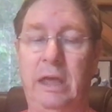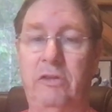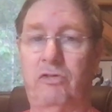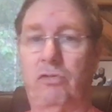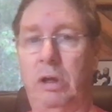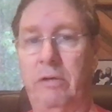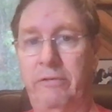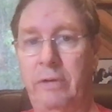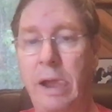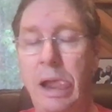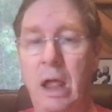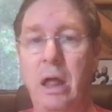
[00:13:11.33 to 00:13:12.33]
history
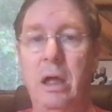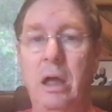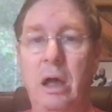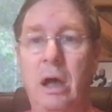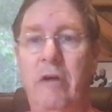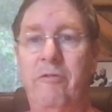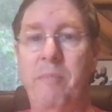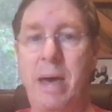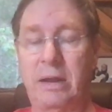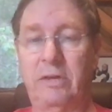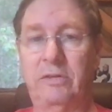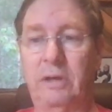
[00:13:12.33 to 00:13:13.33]
of
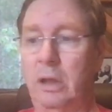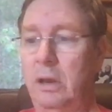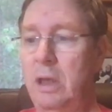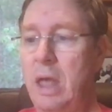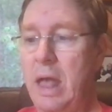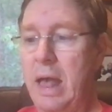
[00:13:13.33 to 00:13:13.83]
medicine.